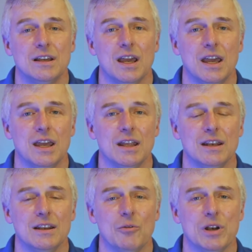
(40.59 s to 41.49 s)

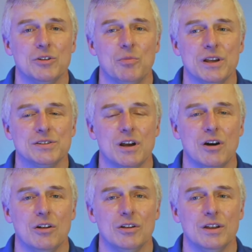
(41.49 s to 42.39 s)
and I went to a place
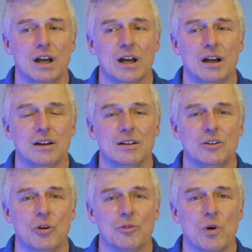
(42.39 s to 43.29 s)
called
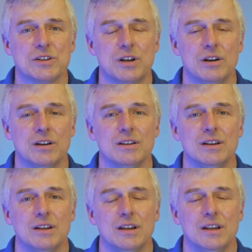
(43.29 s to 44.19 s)
Northwestern
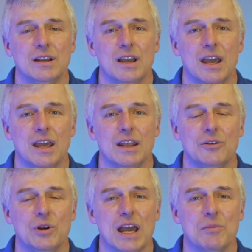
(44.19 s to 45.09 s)
and
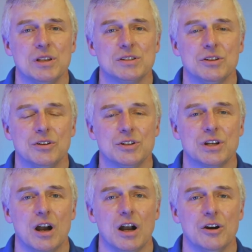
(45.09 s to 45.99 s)
Rehab Institute of
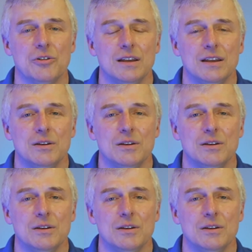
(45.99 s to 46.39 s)
Chicago.